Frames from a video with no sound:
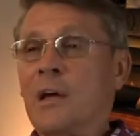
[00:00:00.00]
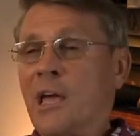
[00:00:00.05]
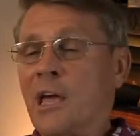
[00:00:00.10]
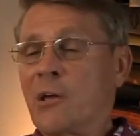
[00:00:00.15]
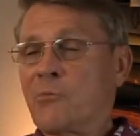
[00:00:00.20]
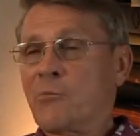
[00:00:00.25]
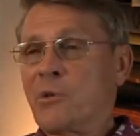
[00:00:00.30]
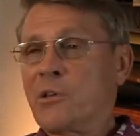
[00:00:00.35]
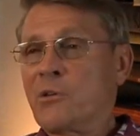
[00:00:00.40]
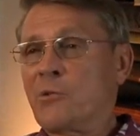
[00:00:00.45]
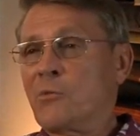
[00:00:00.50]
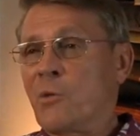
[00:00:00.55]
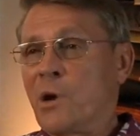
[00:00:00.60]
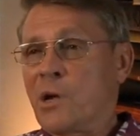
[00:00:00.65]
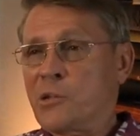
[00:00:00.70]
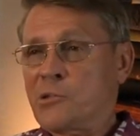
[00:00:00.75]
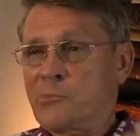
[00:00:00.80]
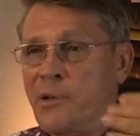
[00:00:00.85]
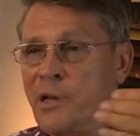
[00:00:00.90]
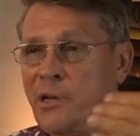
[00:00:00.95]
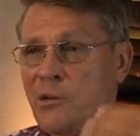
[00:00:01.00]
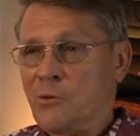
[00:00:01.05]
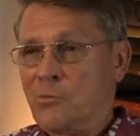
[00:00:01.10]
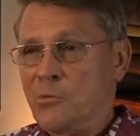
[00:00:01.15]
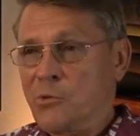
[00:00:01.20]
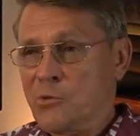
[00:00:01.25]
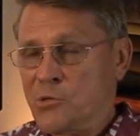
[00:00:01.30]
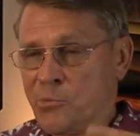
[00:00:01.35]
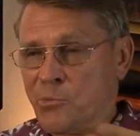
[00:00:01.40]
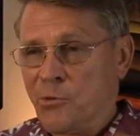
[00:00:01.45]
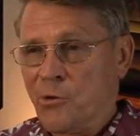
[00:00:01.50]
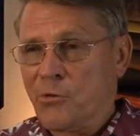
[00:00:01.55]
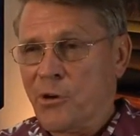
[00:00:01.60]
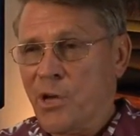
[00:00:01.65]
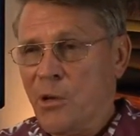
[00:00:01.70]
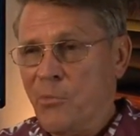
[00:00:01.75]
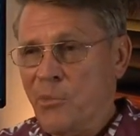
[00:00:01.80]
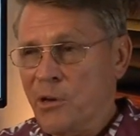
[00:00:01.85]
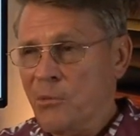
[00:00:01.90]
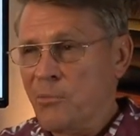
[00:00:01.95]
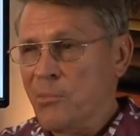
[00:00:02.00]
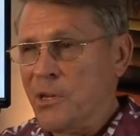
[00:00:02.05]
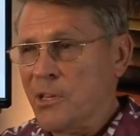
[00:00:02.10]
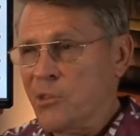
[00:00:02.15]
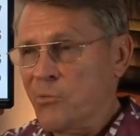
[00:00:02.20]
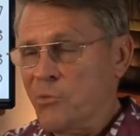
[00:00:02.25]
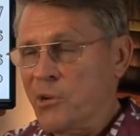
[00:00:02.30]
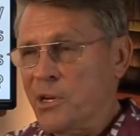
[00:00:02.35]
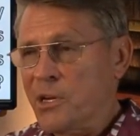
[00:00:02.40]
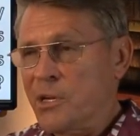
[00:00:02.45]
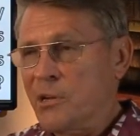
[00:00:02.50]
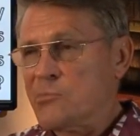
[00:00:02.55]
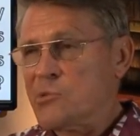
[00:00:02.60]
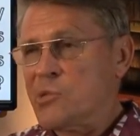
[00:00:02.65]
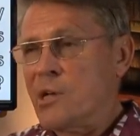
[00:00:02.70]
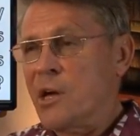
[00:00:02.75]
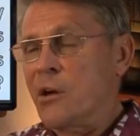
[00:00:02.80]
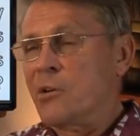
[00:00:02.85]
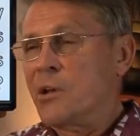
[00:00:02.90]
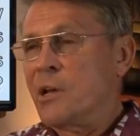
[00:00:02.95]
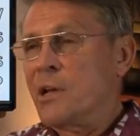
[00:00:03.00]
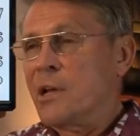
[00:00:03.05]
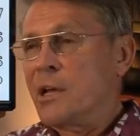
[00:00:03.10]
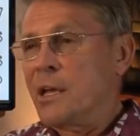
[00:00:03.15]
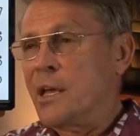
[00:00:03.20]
And when you watch Michael Rood's program in a month when it comes out,